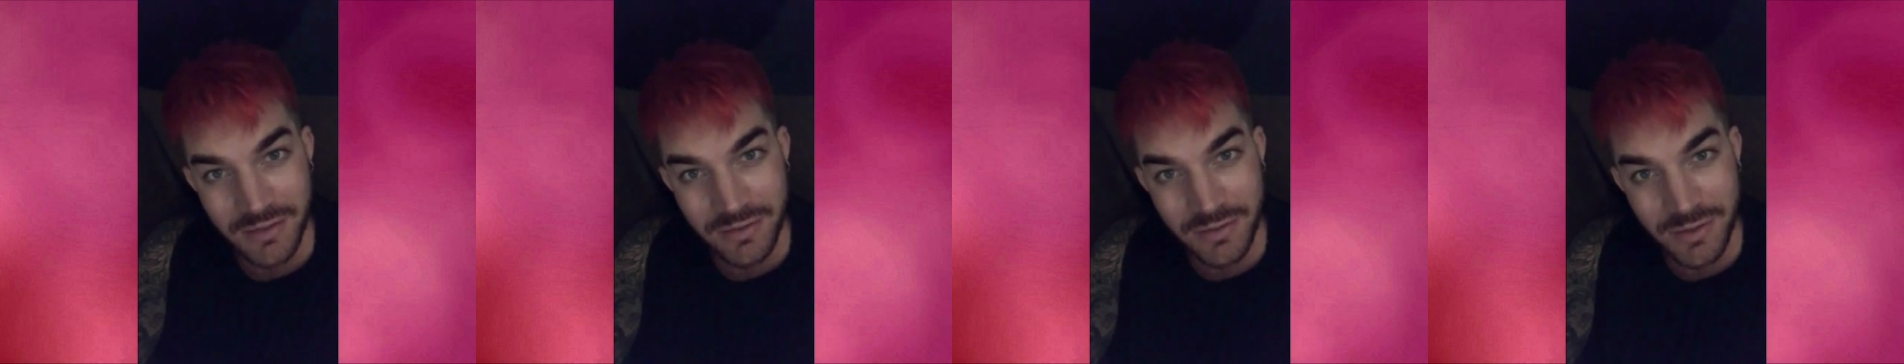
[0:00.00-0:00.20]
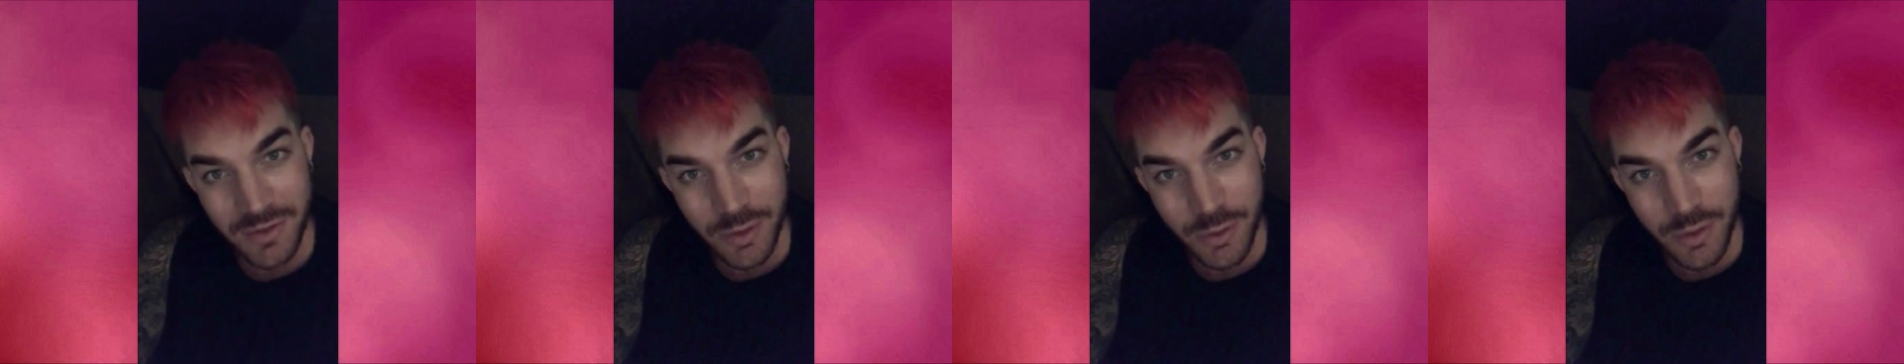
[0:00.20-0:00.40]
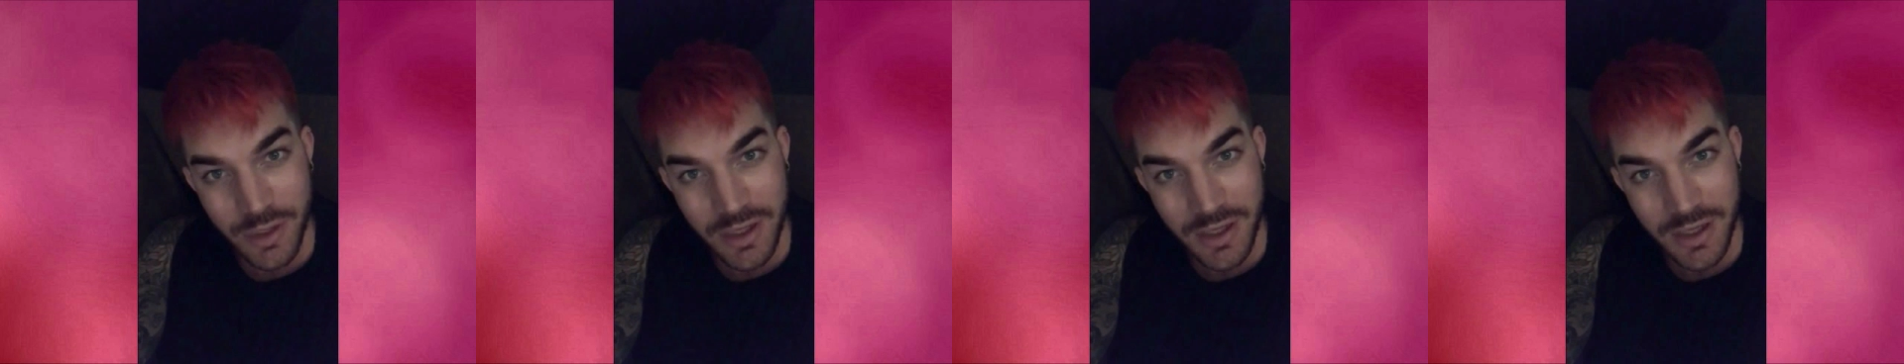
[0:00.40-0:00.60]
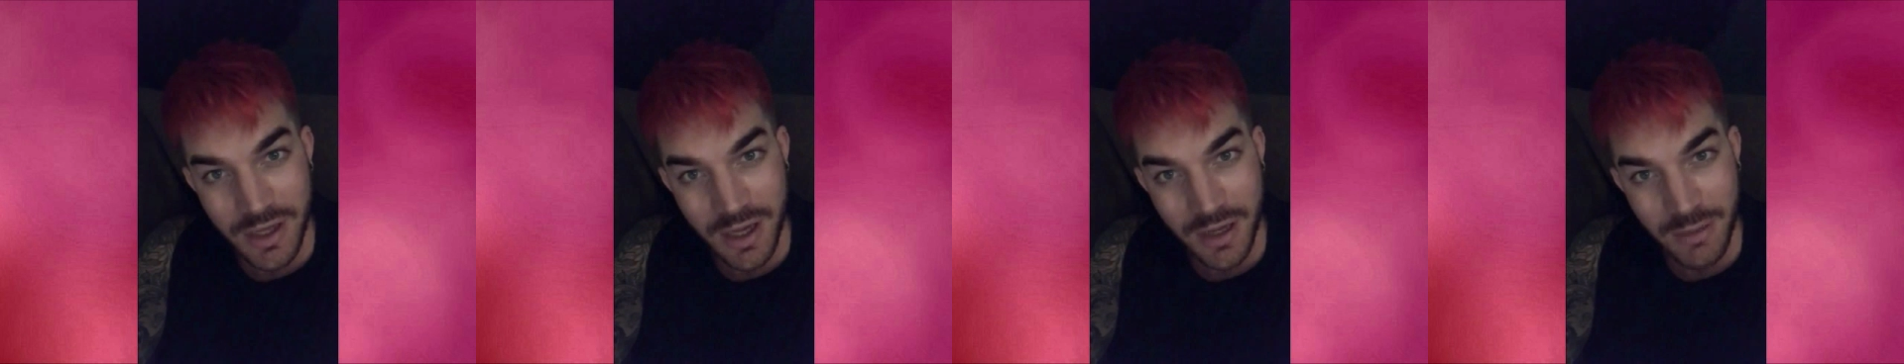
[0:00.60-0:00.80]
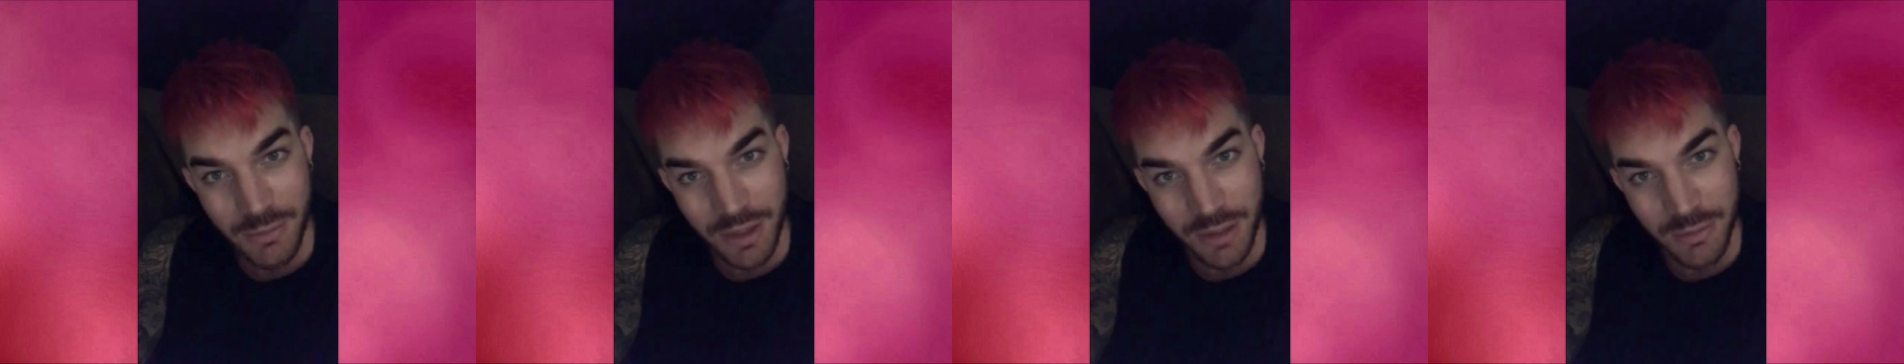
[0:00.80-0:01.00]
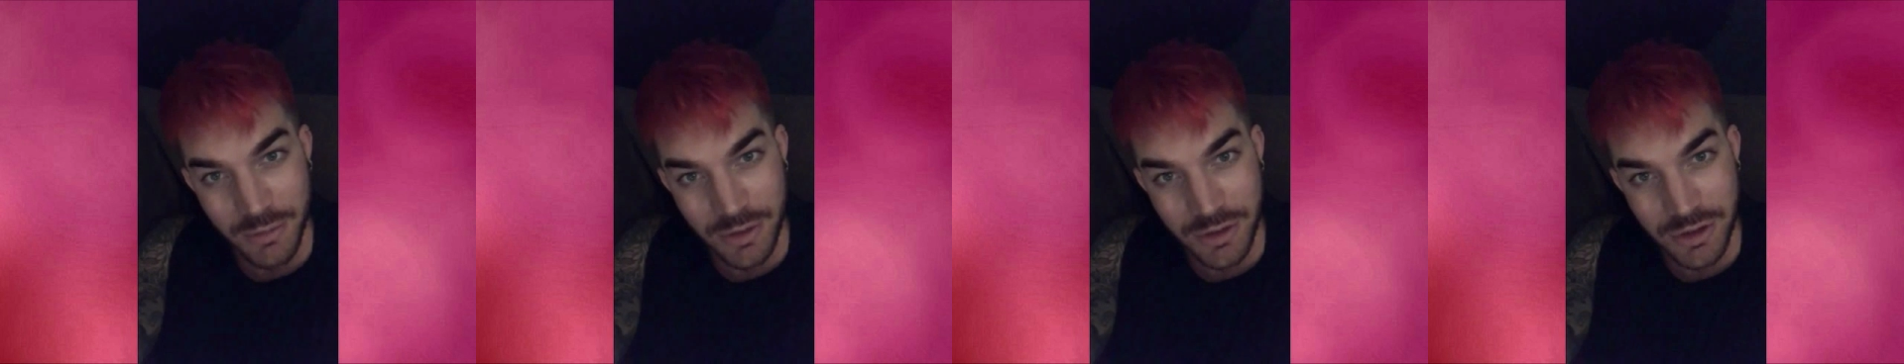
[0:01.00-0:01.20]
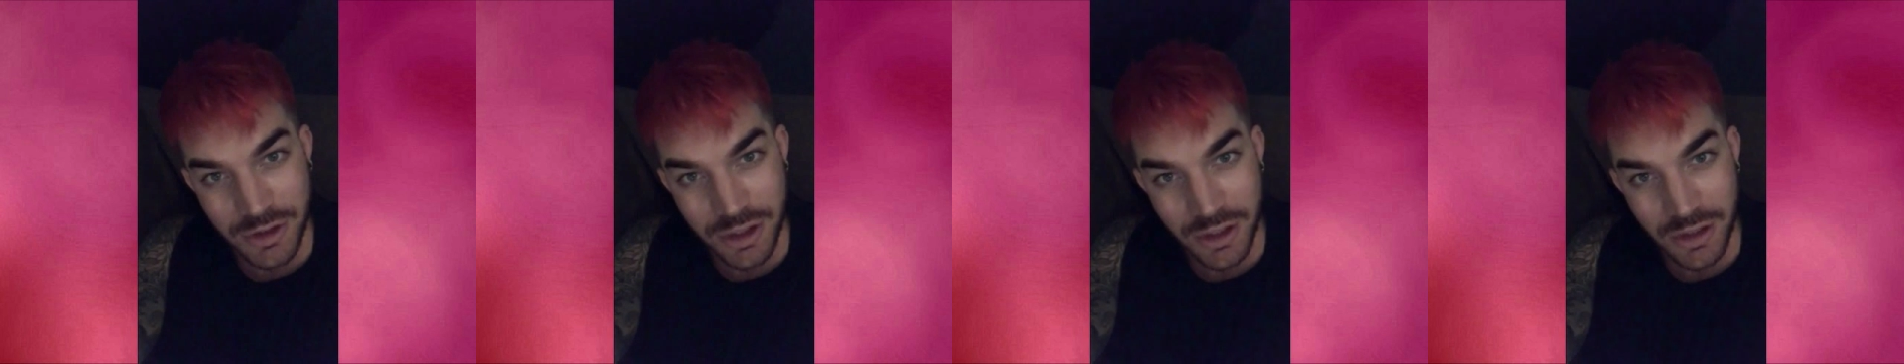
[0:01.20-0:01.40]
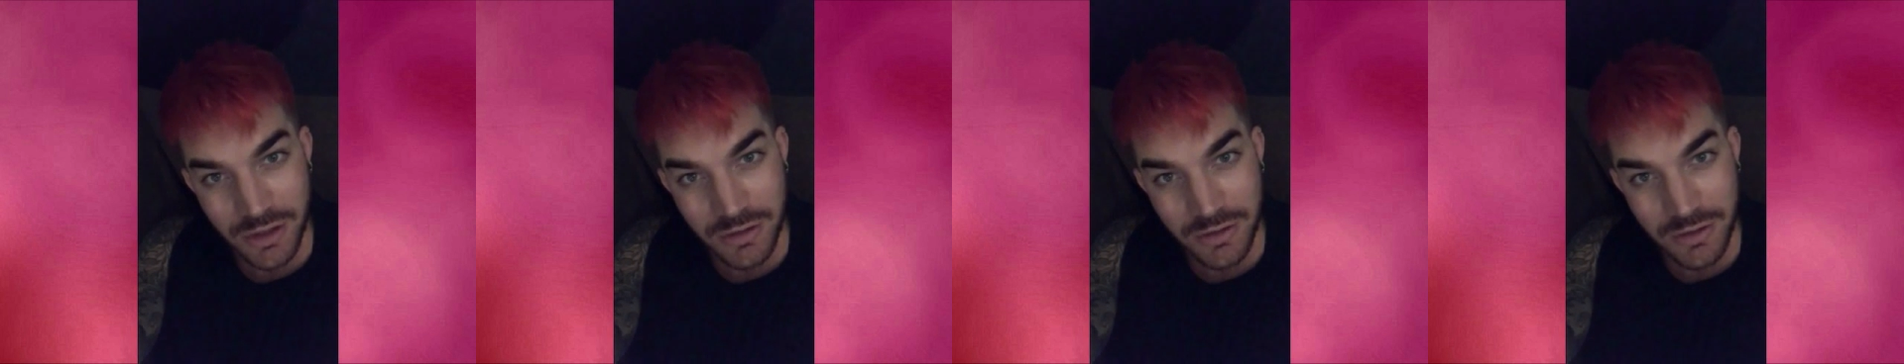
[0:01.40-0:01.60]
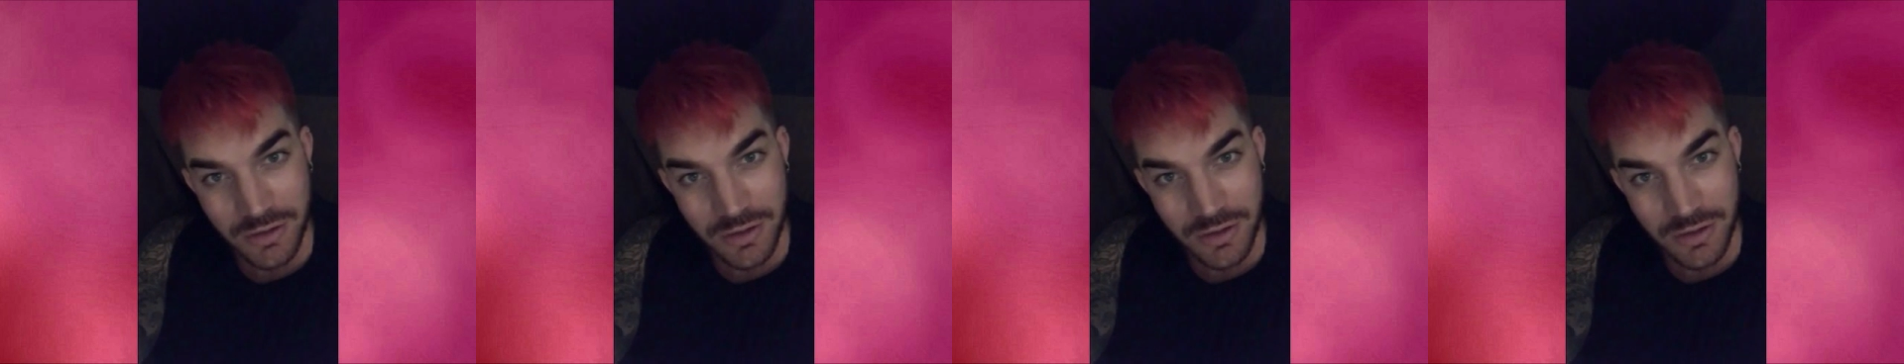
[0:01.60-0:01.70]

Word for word: for the Queen Adam Lambert show.